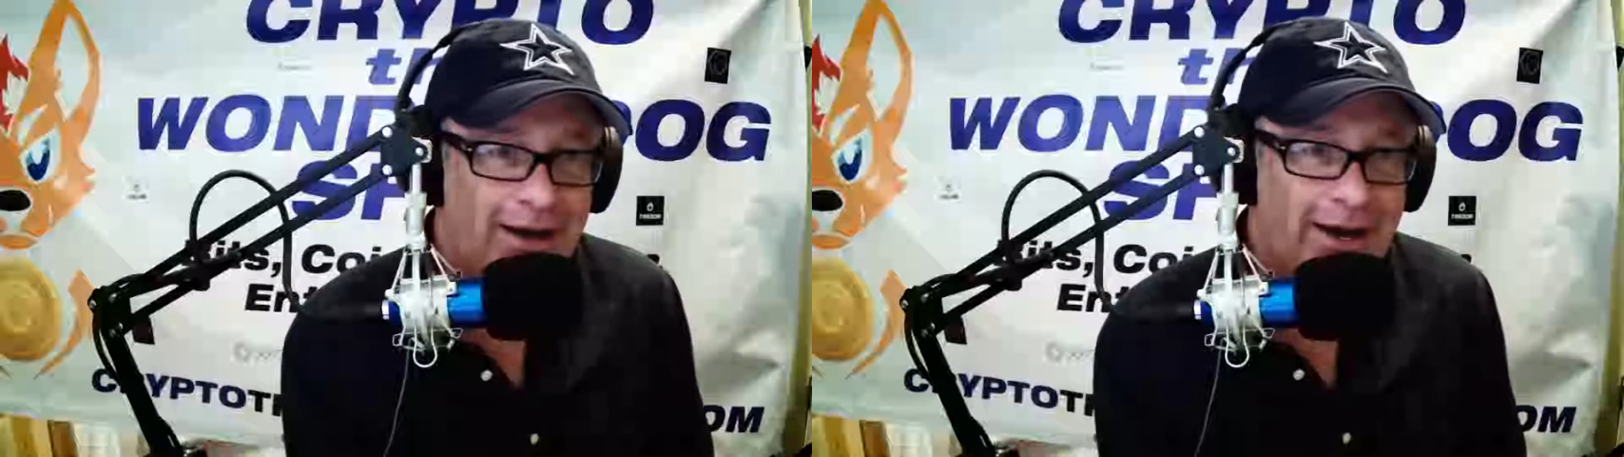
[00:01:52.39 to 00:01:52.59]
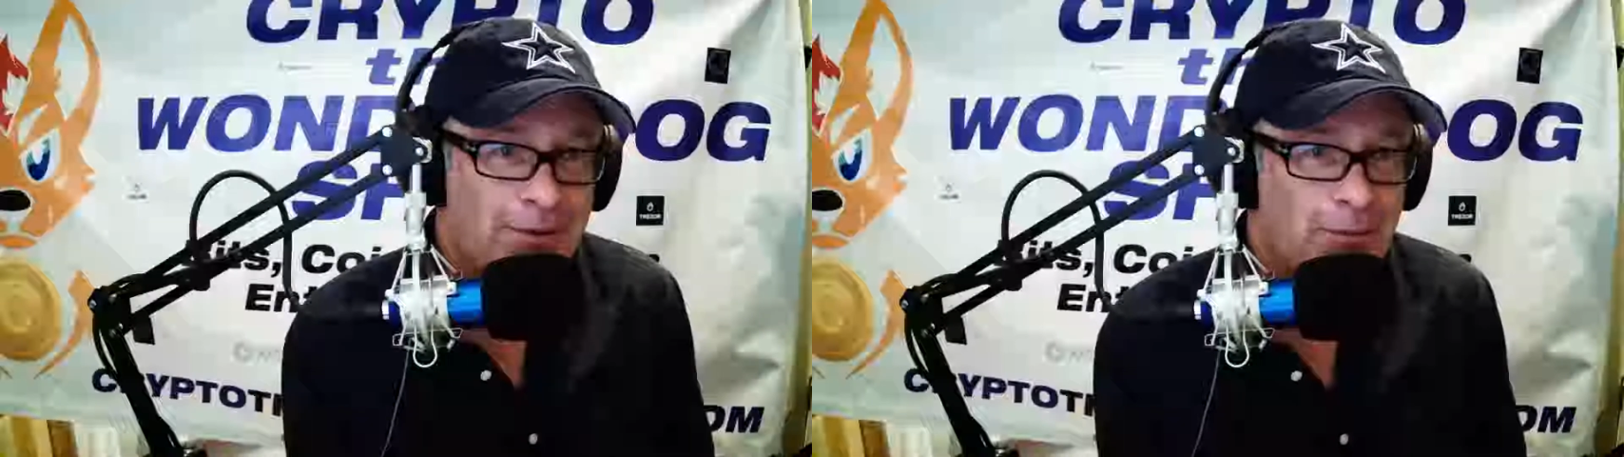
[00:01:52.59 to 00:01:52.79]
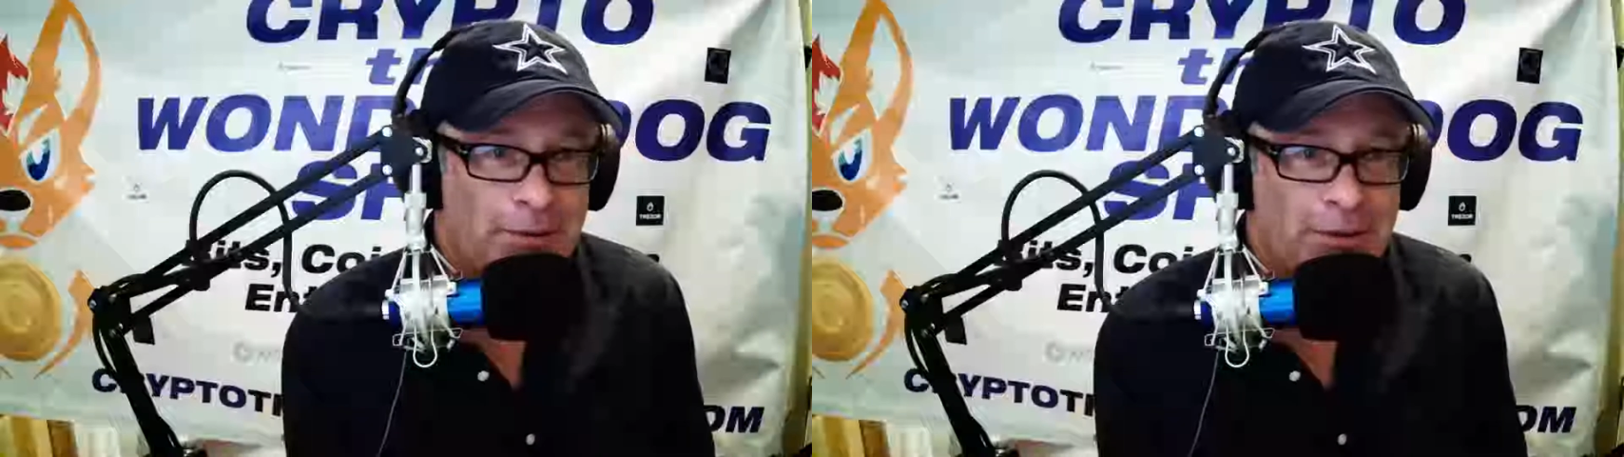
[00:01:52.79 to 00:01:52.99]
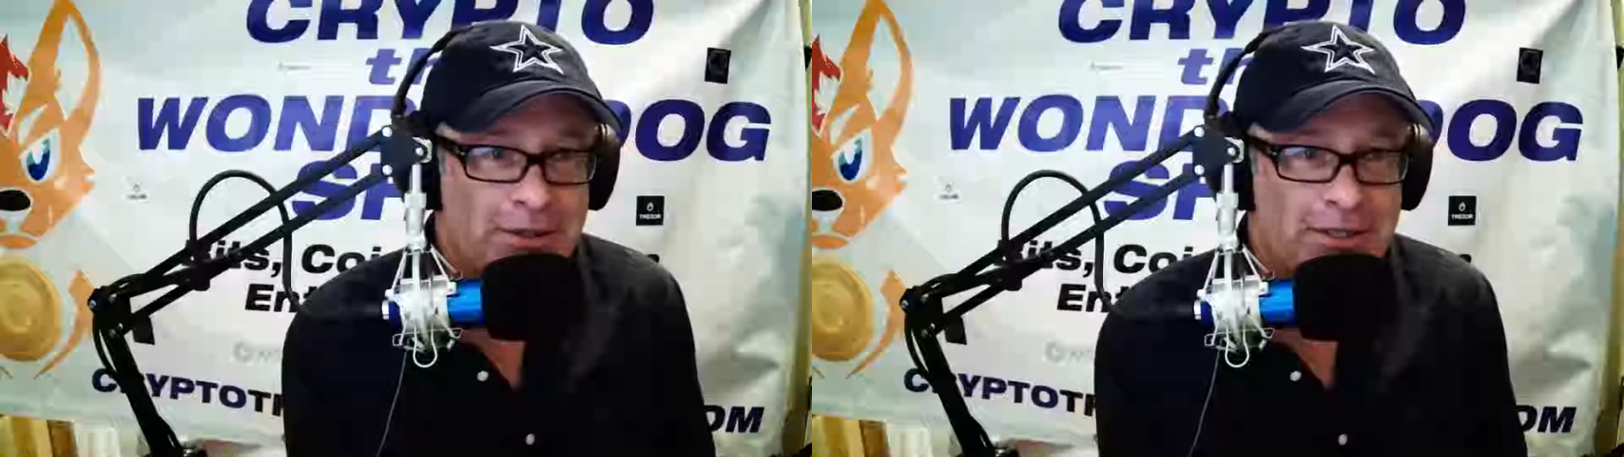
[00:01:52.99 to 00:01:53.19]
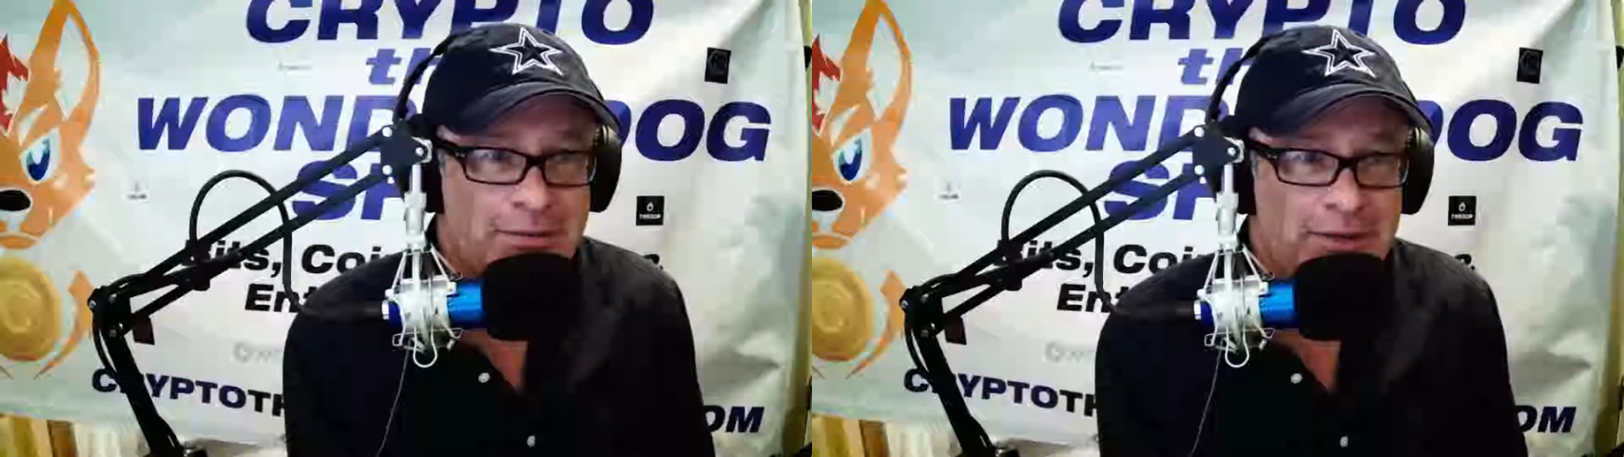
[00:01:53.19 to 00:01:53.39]
I don't want to
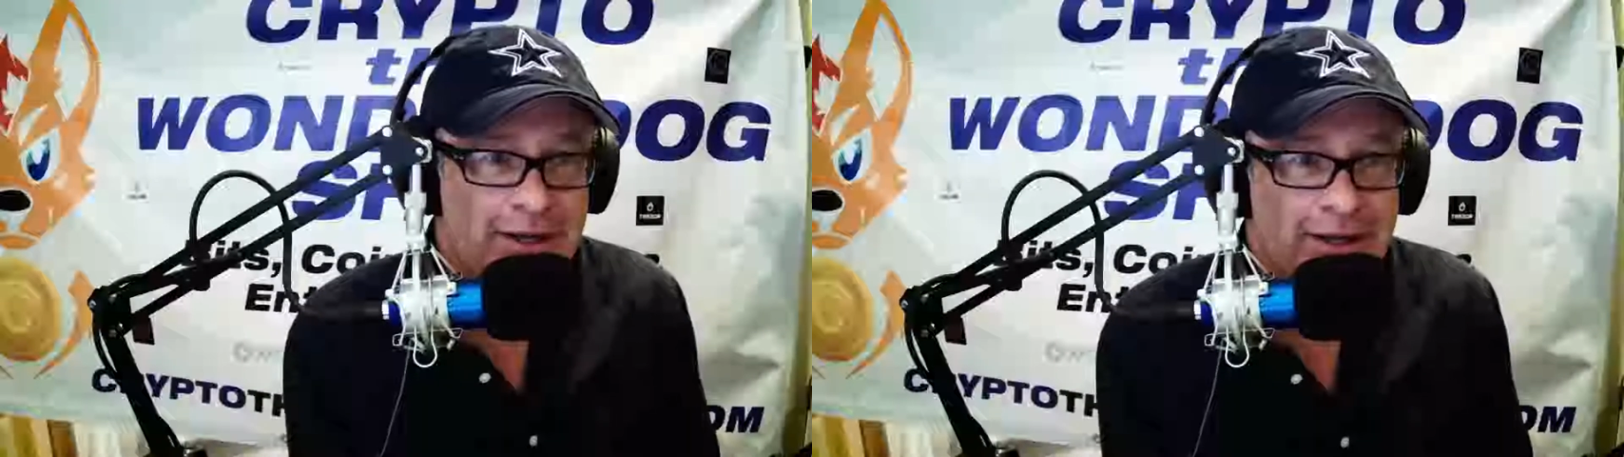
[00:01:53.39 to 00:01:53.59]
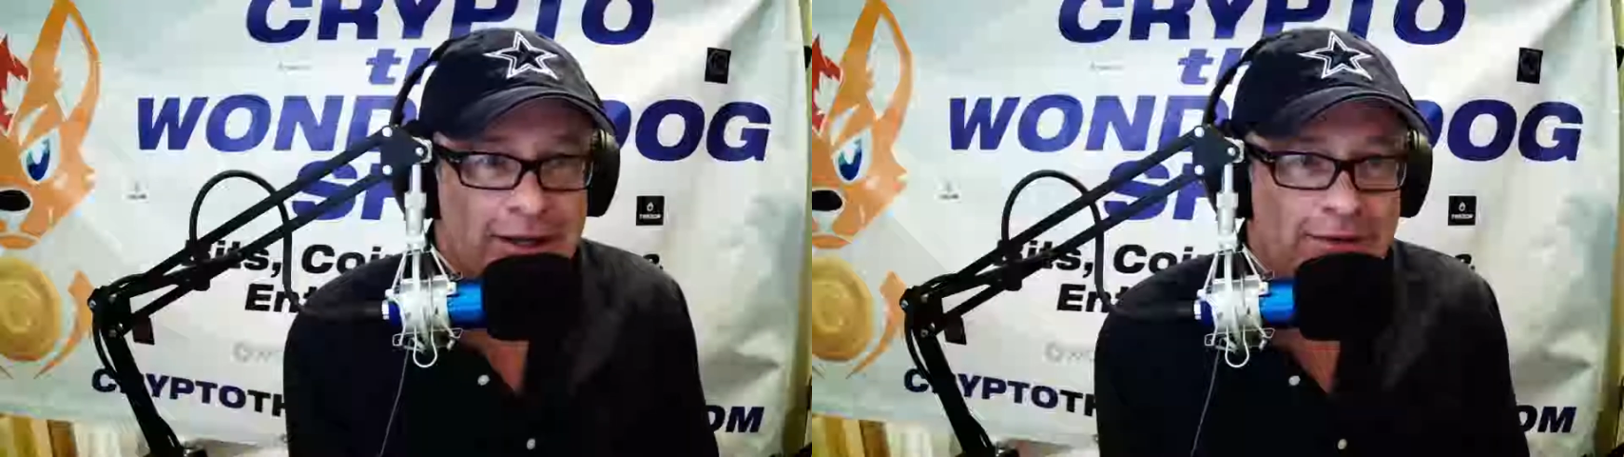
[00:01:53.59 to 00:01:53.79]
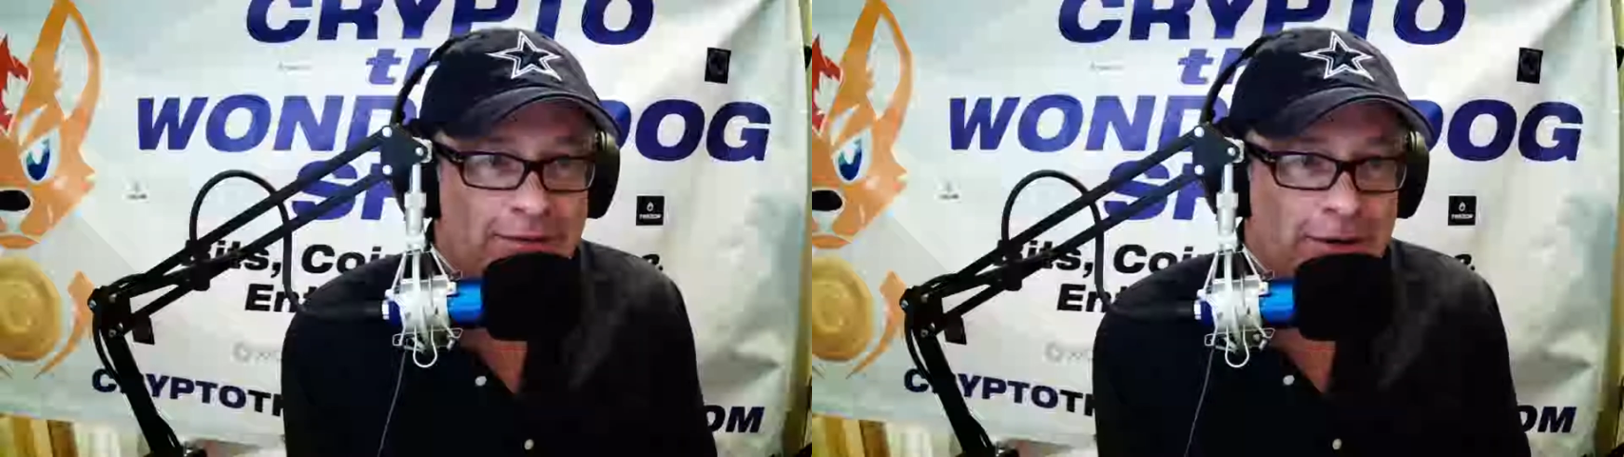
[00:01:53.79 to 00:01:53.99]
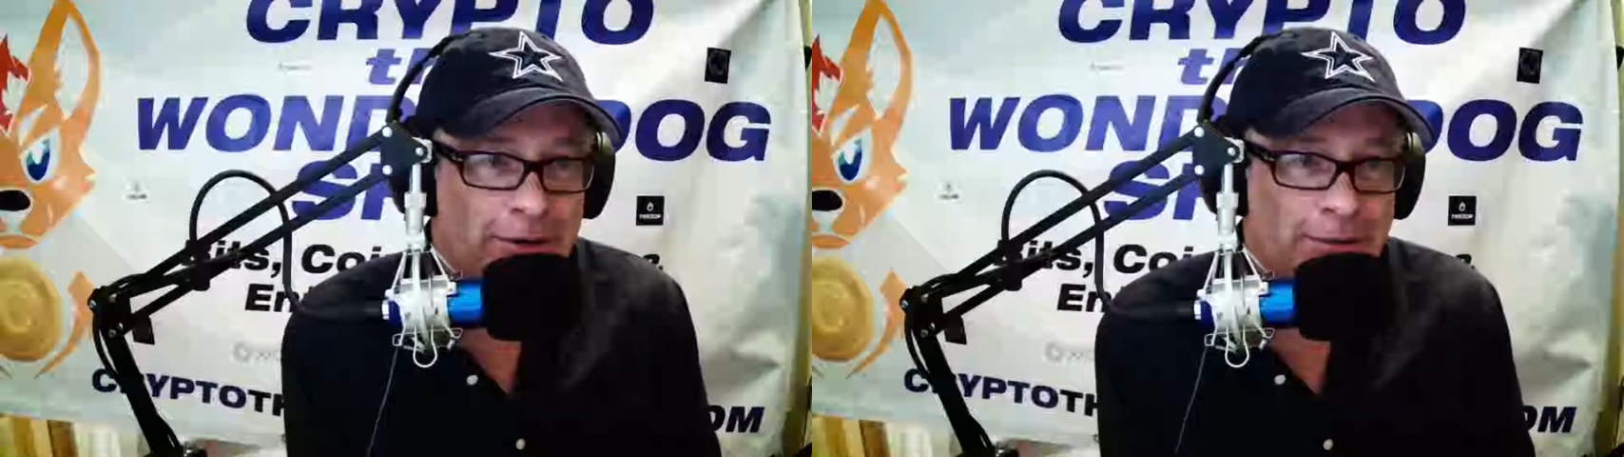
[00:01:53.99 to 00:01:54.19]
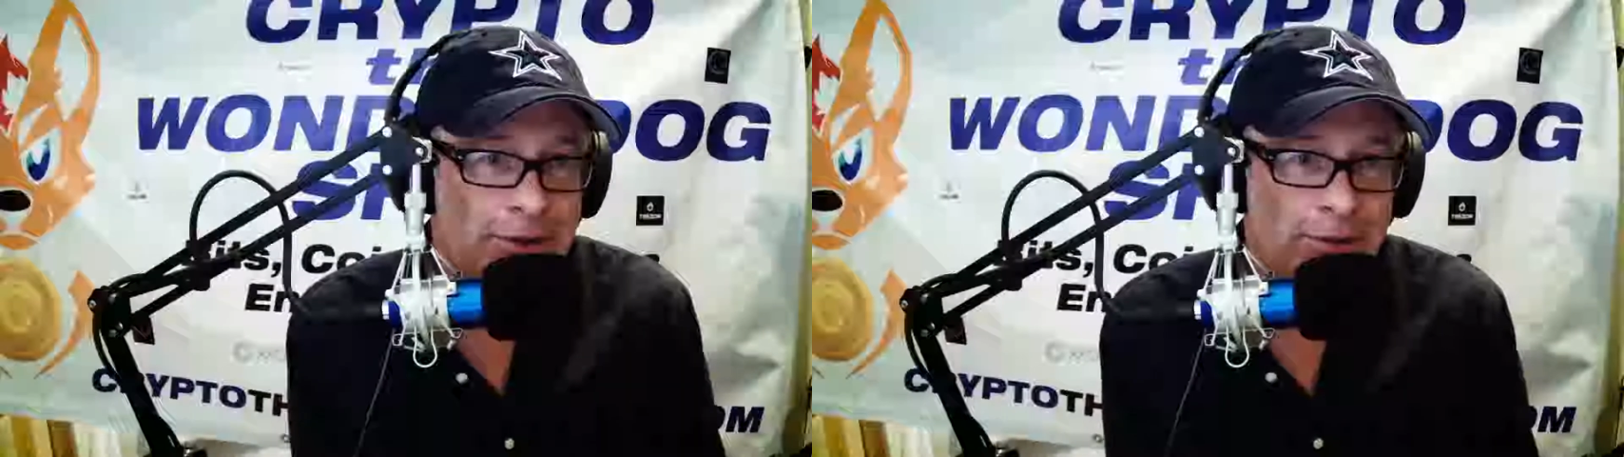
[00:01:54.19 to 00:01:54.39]
pretend to be any kind of a
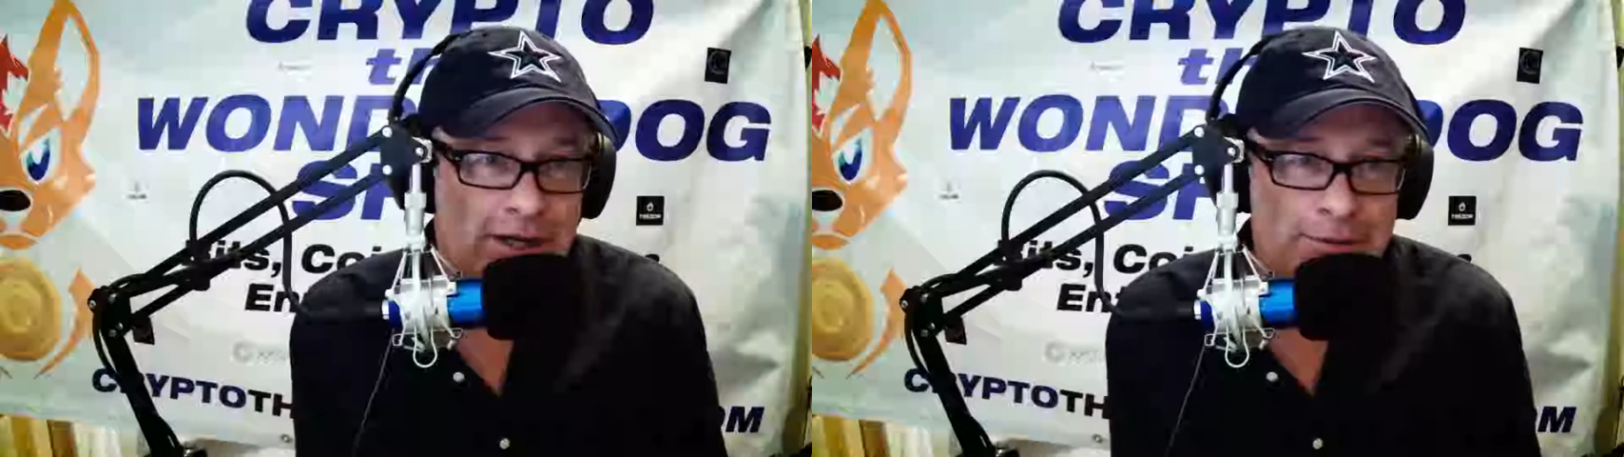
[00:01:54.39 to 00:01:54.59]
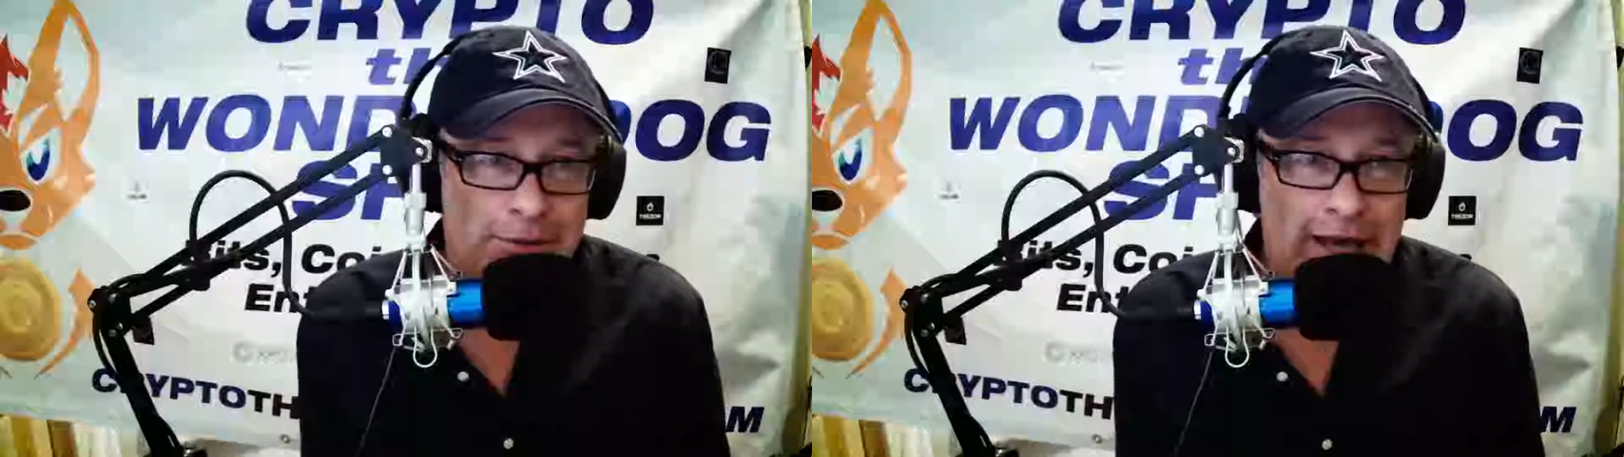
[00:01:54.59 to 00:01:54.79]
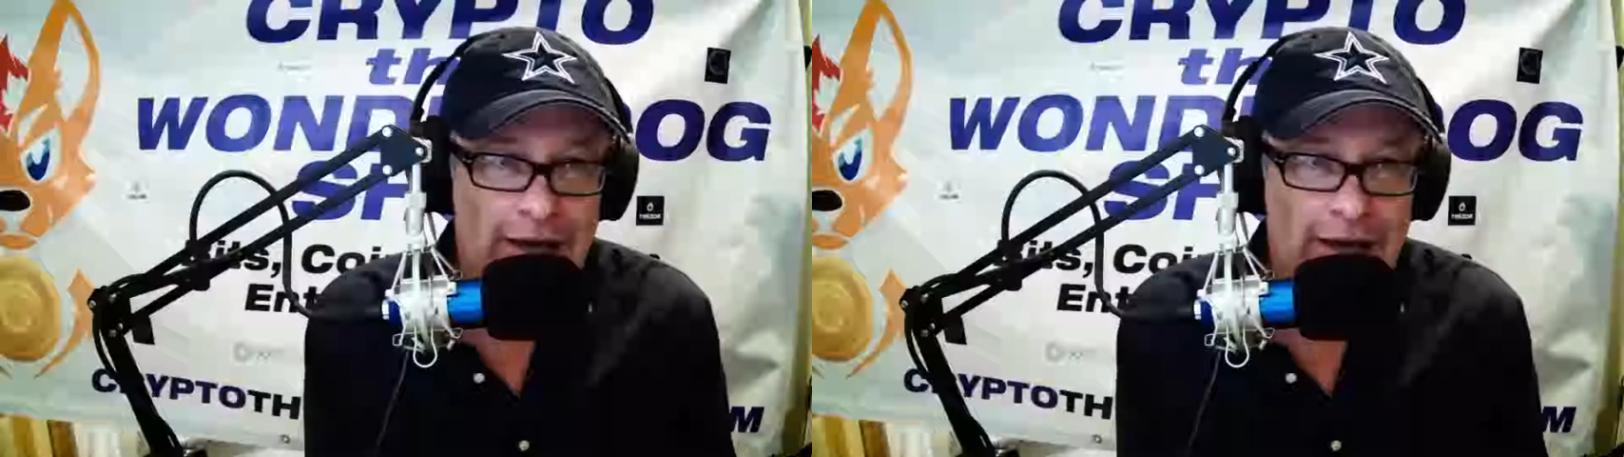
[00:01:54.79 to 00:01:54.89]
crypto expert